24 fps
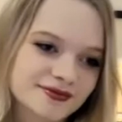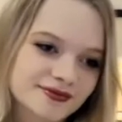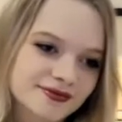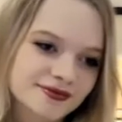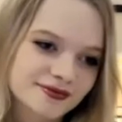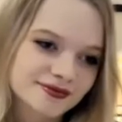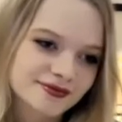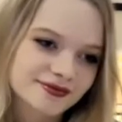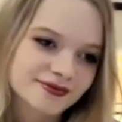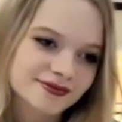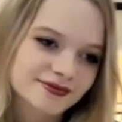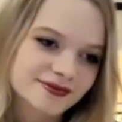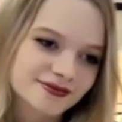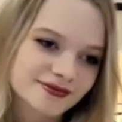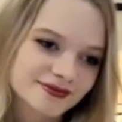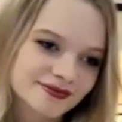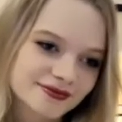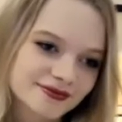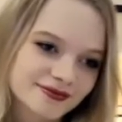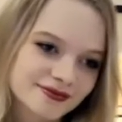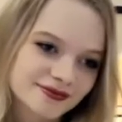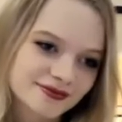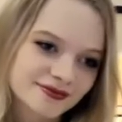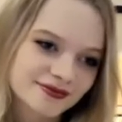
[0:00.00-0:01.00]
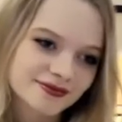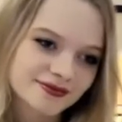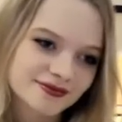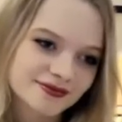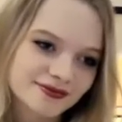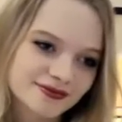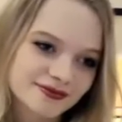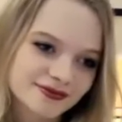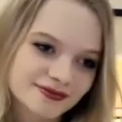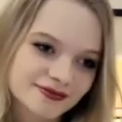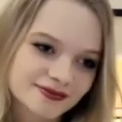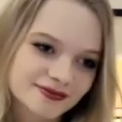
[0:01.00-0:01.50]

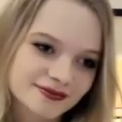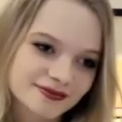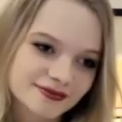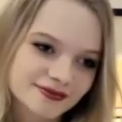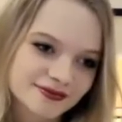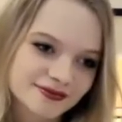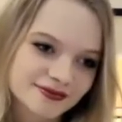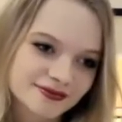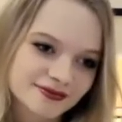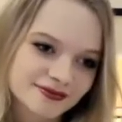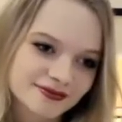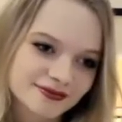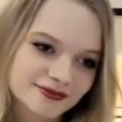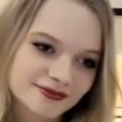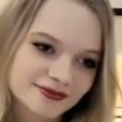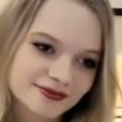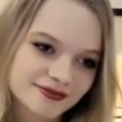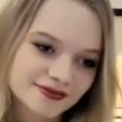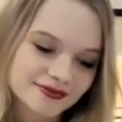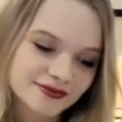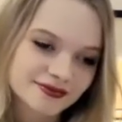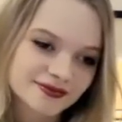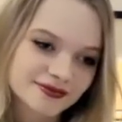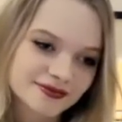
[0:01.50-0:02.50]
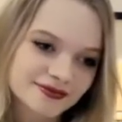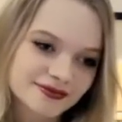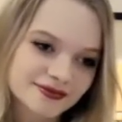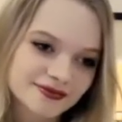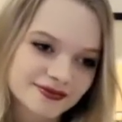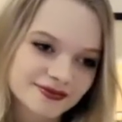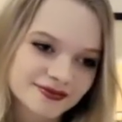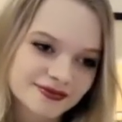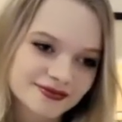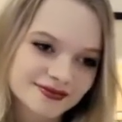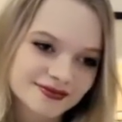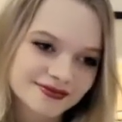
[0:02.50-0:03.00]

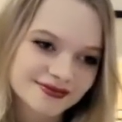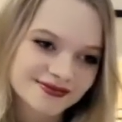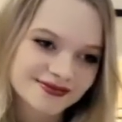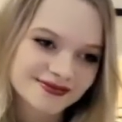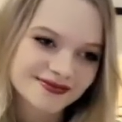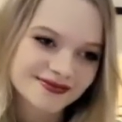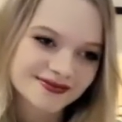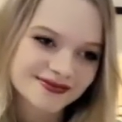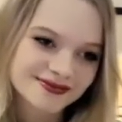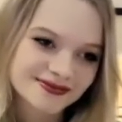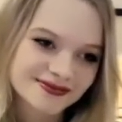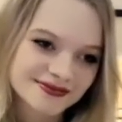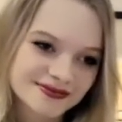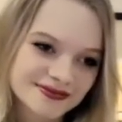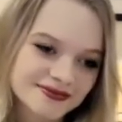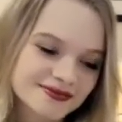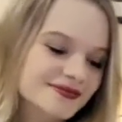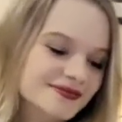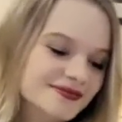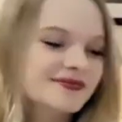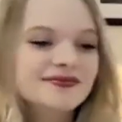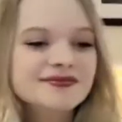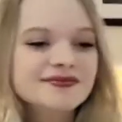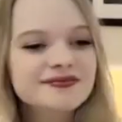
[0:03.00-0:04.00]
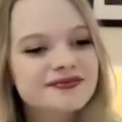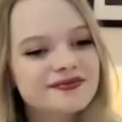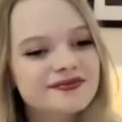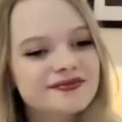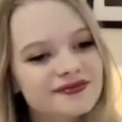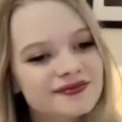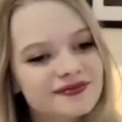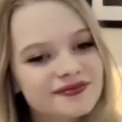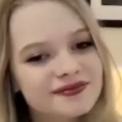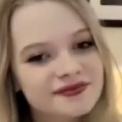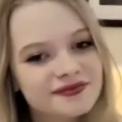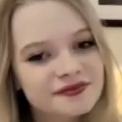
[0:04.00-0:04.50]

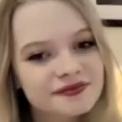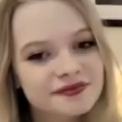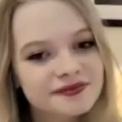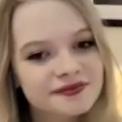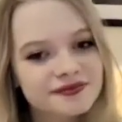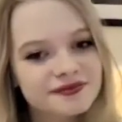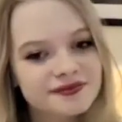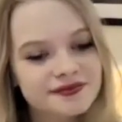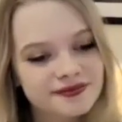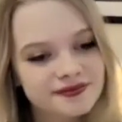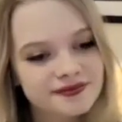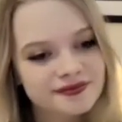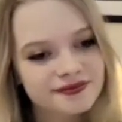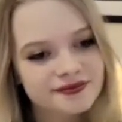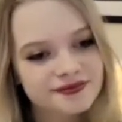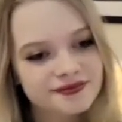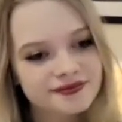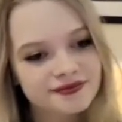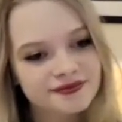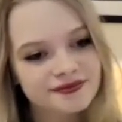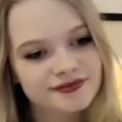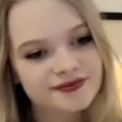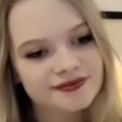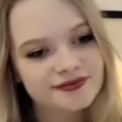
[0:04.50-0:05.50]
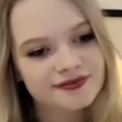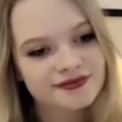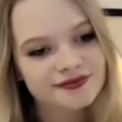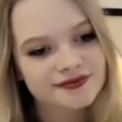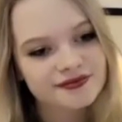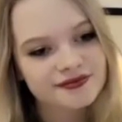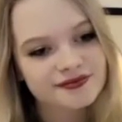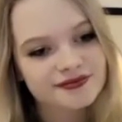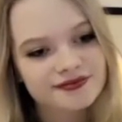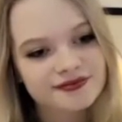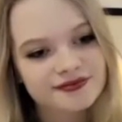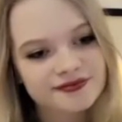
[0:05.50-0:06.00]

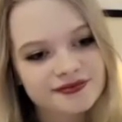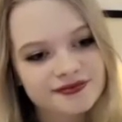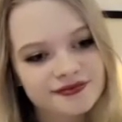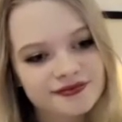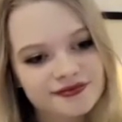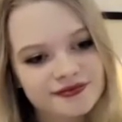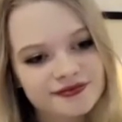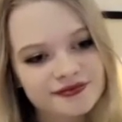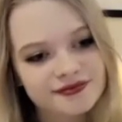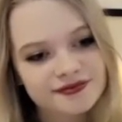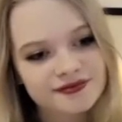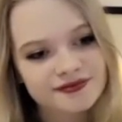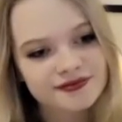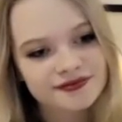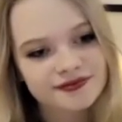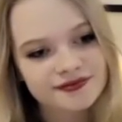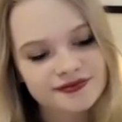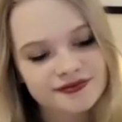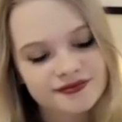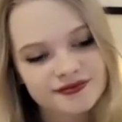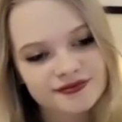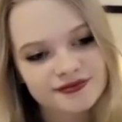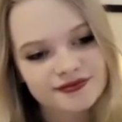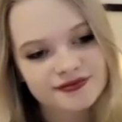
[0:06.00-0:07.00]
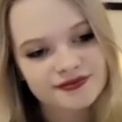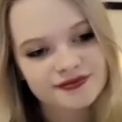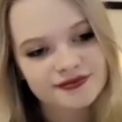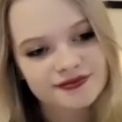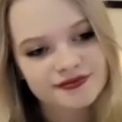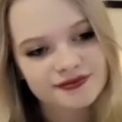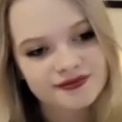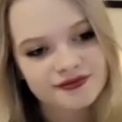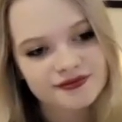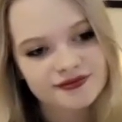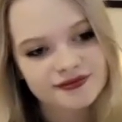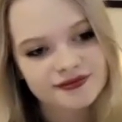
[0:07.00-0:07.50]

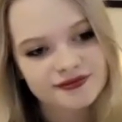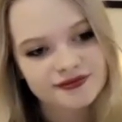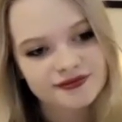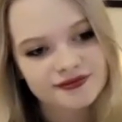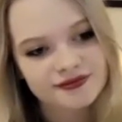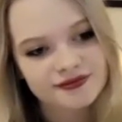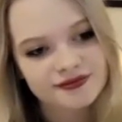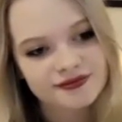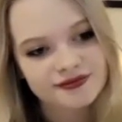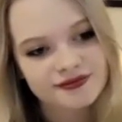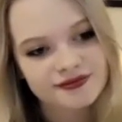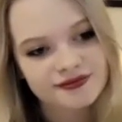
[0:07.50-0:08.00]
[no speech]